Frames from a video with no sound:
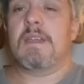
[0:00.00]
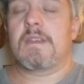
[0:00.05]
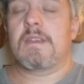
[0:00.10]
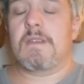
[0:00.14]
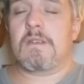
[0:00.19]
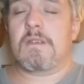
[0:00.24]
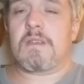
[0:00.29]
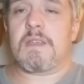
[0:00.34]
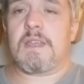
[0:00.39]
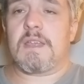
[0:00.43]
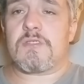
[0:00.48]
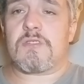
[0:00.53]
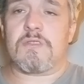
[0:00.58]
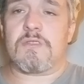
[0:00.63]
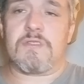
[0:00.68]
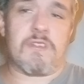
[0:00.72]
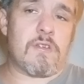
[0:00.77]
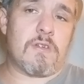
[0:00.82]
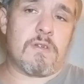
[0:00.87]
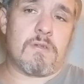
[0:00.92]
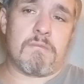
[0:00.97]
can get your
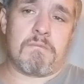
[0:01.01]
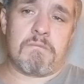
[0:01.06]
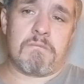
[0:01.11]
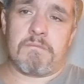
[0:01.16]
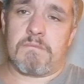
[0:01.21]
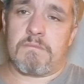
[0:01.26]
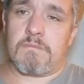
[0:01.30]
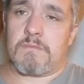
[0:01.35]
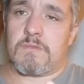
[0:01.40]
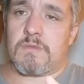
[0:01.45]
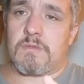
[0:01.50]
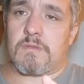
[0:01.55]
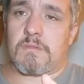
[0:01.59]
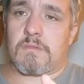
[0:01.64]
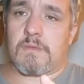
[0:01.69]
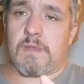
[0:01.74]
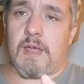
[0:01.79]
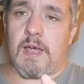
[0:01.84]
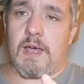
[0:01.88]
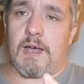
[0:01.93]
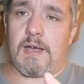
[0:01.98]
Zoom
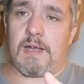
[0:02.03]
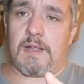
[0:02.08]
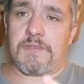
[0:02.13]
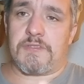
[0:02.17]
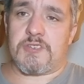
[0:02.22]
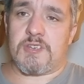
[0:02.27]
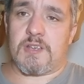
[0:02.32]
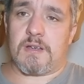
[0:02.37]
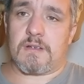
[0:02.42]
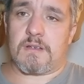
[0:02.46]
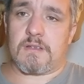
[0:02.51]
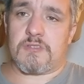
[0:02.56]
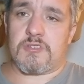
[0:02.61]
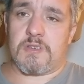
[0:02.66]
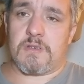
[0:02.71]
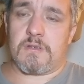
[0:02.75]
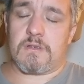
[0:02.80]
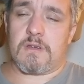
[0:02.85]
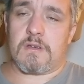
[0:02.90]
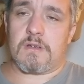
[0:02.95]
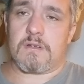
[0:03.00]
chunk
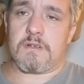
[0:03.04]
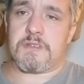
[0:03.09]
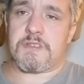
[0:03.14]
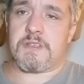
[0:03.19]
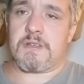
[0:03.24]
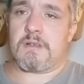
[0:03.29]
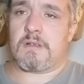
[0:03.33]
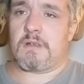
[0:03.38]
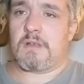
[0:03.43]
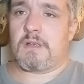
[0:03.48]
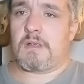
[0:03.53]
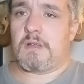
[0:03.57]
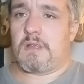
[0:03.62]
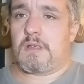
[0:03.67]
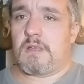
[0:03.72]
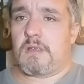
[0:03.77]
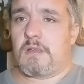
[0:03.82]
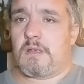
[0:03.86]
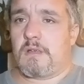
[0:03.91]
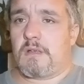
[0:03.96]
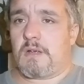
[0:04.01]
juniors.
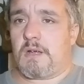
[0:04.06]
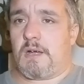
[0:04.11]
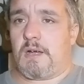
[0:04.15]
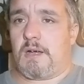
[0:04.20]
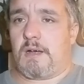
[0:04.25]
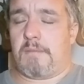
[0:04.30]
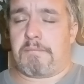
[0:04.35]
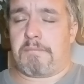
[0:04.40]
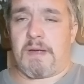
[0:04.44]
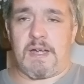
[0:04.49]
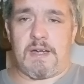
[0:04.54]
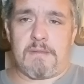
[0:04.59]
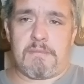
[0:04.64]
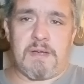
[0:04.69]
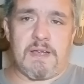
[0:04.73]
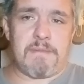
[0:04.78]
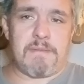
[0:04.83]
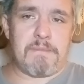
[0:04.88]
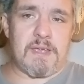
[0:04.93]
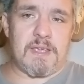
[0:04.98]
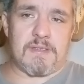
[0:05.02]
Power
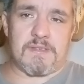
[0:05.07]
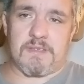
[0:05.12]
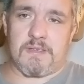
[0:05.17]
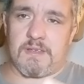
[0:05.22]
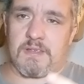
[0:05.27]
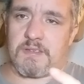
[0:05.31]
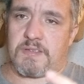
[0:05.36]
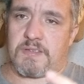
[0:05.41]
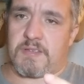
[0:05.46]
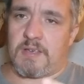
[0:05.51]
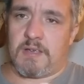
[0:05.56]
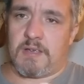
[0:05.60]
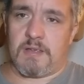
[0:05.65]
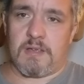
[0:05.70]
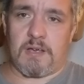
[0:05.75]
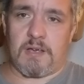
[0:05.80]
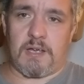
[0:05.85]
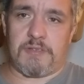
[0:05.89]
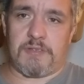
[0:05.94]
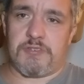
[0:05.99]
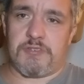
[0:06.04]
Bait makes a
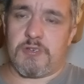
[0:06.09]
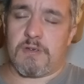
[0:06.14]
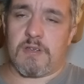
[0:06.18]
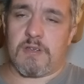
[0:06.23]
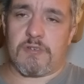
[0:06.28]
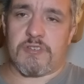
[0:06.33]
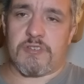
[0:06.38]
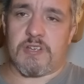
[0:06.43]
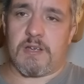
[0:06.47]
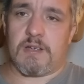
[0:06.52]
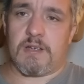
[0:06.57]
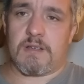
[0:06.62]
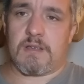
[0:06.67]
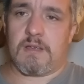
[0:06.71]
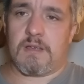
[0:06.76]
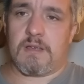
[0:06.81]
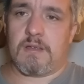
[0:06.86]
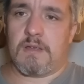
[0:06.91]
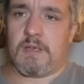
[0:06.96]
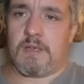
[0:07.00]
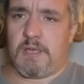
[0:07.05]
junior chunk.
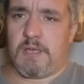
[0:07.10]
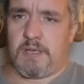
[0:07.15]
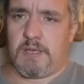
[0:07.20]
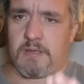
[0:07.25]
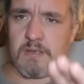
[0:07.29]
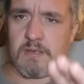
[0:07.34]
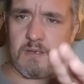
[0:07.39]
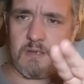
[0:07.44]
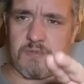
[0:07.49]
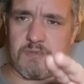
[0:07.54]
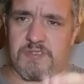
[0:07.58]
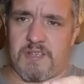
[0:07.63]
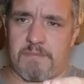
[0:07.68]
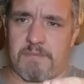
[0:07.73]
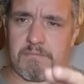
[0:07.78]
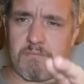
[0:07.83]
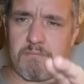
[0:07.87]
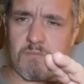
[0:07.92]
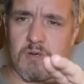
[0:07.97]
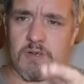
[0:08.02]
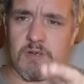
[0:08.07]

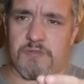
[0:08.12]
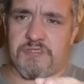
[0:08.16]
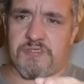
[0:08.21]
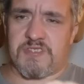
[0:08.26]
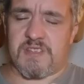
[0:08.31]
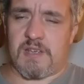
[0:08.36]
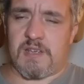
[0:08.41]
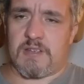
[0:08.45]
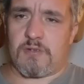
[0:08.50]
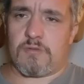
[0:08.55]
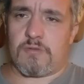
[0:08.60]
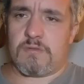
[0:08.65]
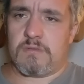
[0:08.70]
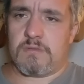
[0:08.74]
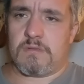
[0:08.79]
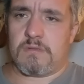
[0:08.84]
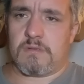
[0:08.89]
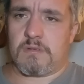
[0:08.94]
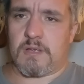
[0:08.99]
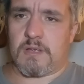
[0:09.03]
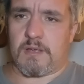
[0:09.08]
Something real subtle
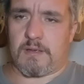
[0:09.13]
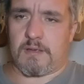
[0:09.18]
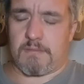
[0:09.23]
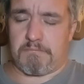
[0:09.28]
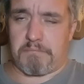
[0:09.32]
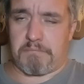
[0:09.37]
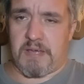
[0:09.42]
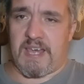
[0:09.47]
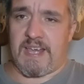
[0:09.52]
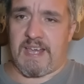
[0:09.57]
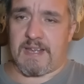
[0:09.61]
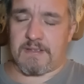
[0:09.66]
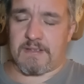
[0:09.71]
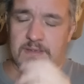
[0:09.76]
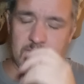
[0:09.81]
and compact